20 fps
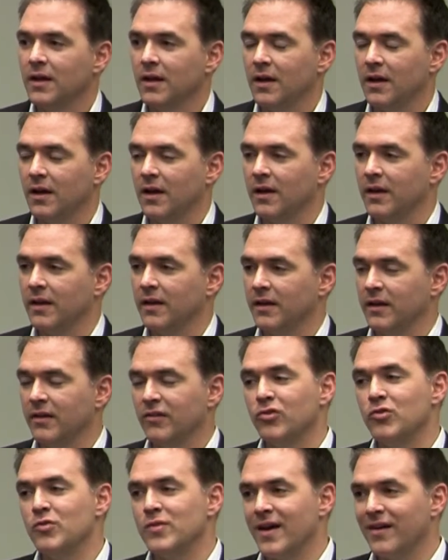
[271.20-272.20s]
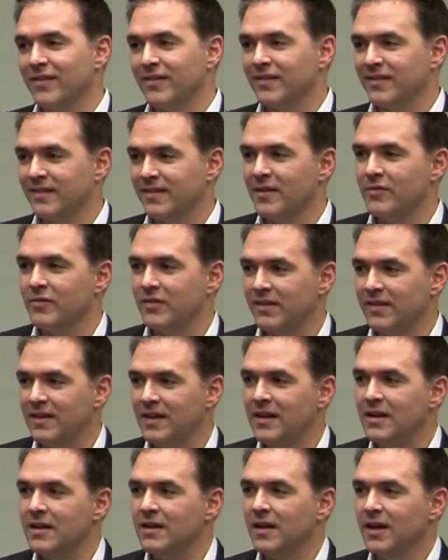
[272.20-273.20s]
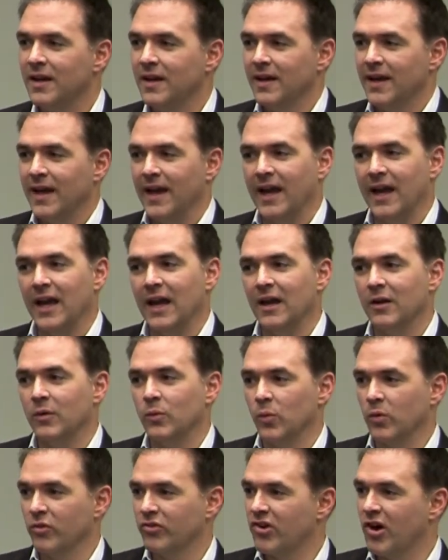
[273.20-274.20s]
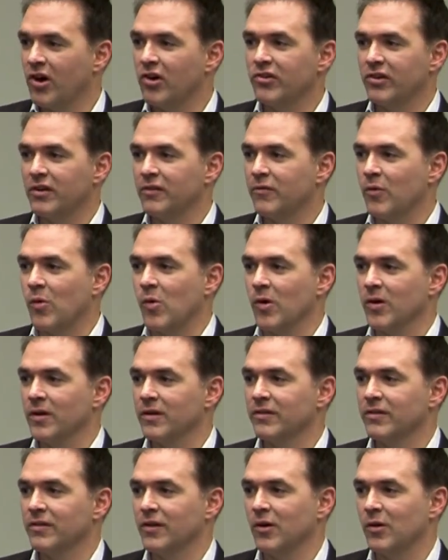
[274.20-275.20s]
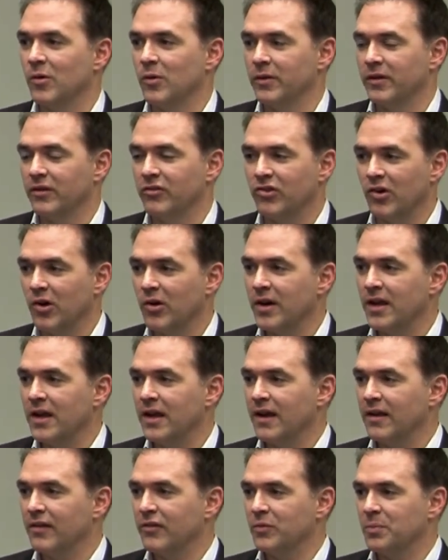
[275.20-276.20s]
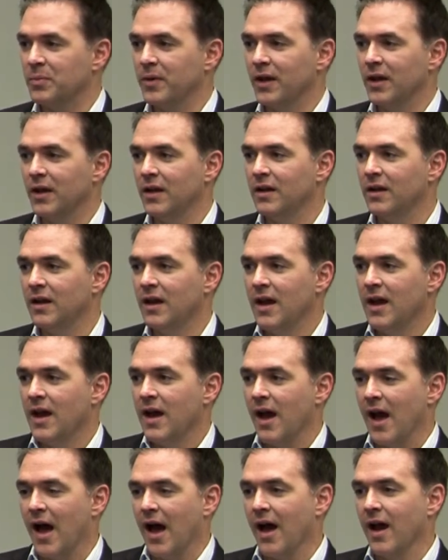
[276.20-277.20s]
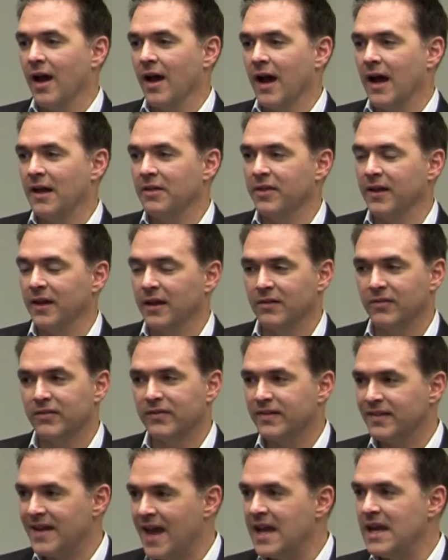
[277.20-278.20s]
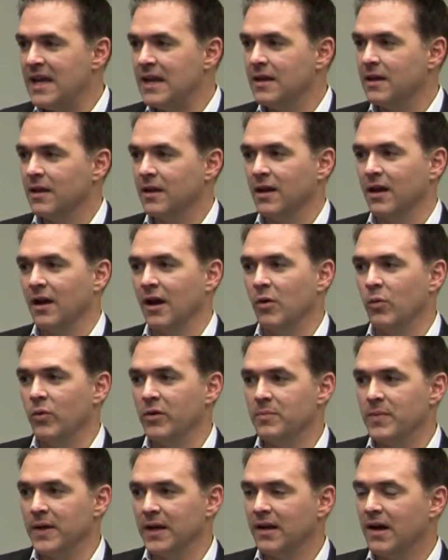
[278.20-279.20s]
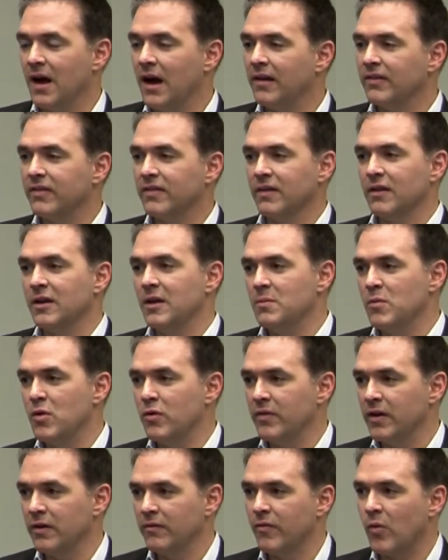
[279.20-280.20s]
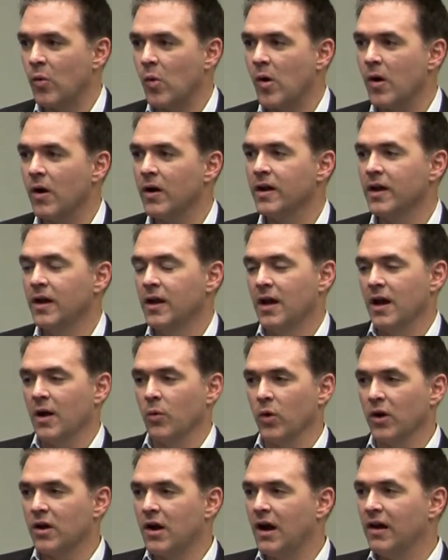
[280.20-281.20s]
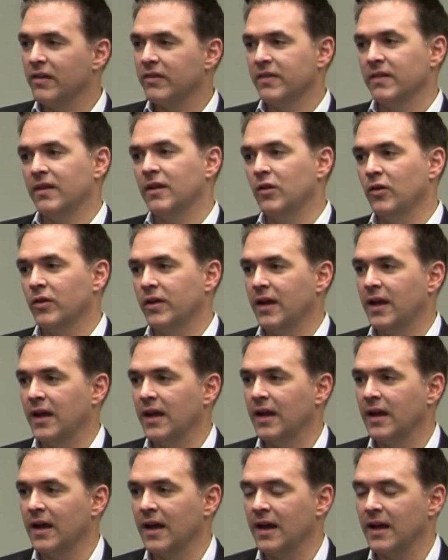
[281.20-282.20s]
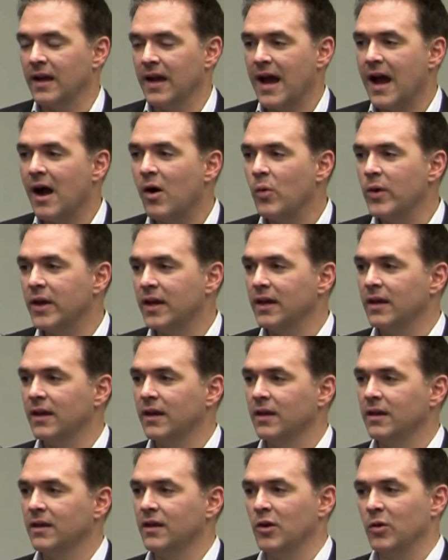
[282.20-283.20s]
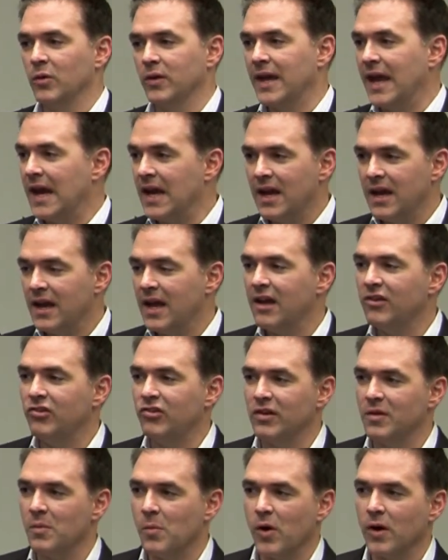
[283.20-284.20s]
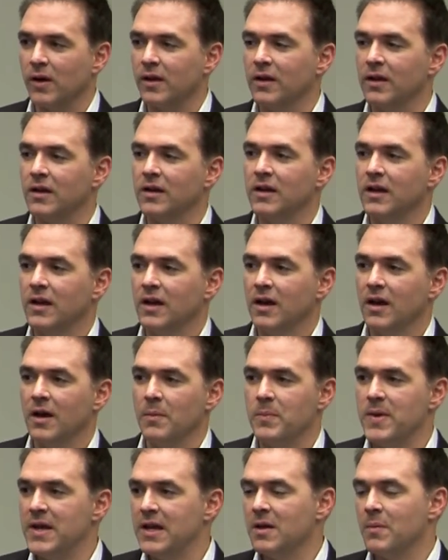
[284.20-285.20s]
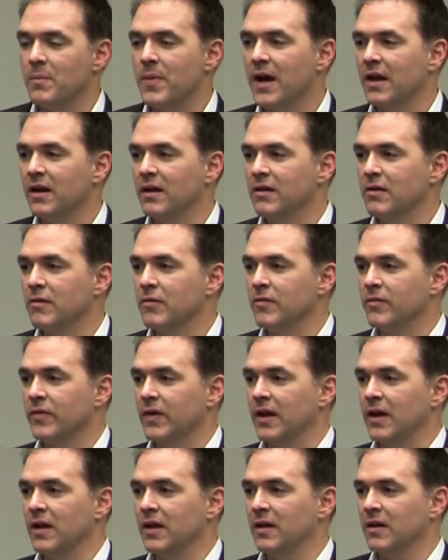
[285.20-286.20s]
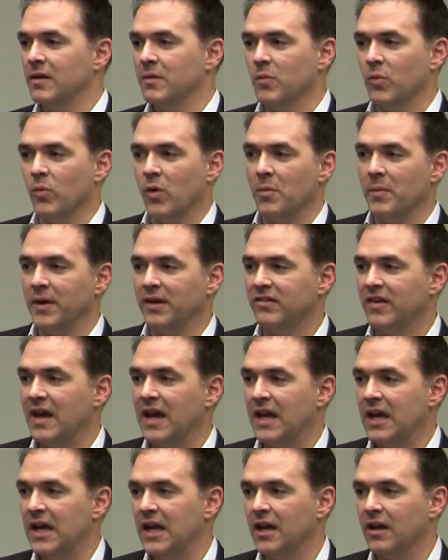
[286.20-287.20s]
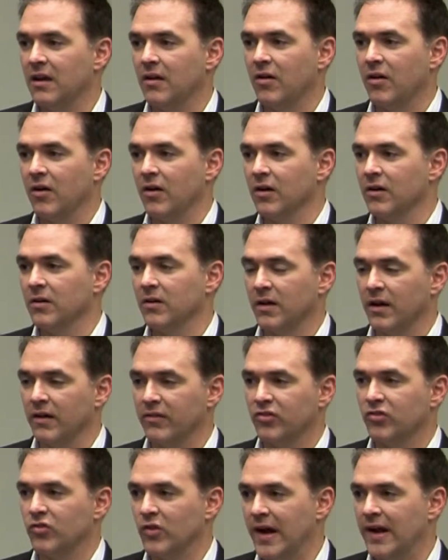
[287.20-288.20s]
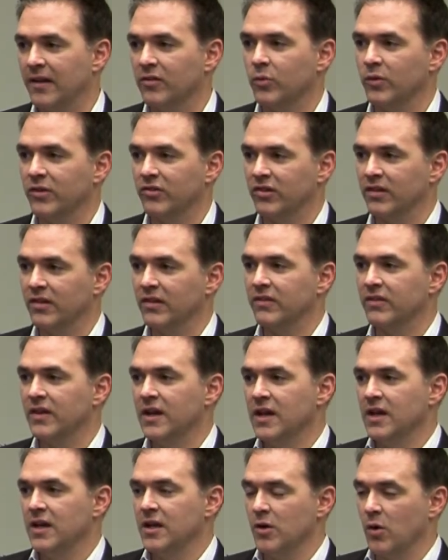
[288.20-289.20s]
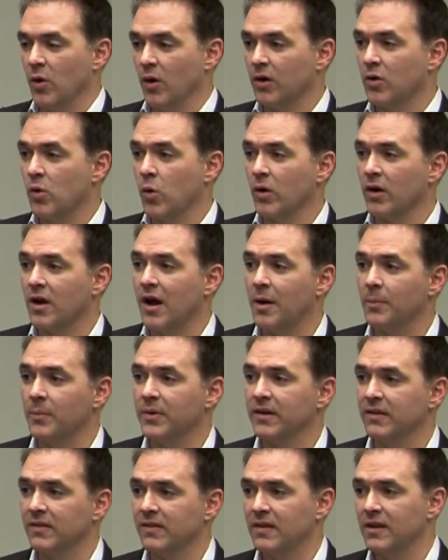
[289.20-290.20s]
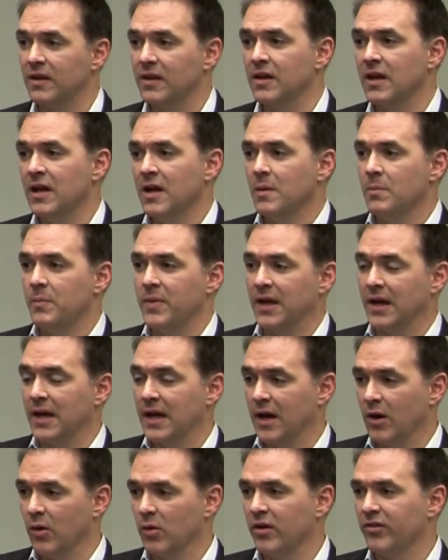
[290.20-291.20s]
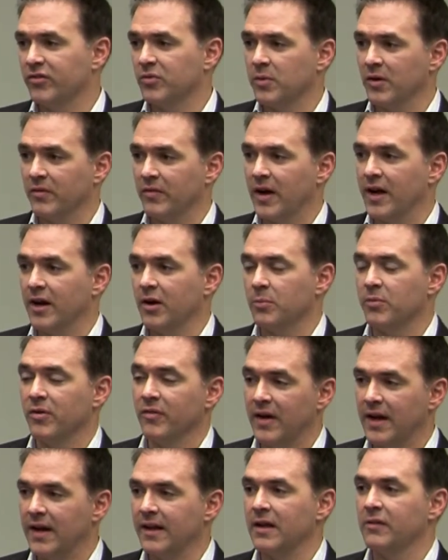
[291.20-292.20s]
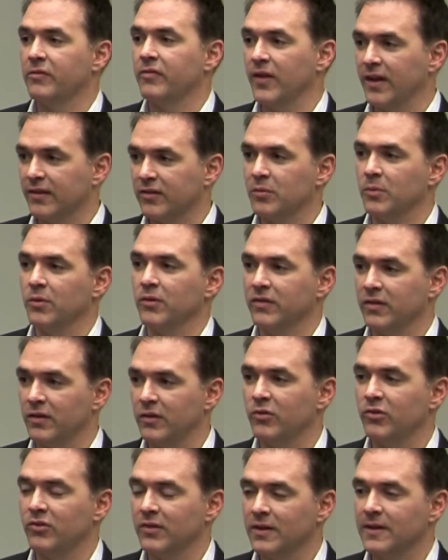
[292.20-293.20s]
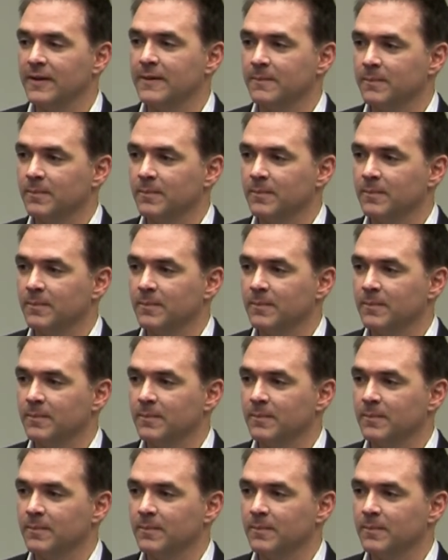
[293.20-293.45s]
in 2017, and we're charging forward. So the journey has been, I think, steady. We've been constantly moving forward. We're constantly looking at how we can, gain an edge in the market, be competitive, and while maintaining our strength, which is, our core competency, being an air launch provider, providing that flexible solution.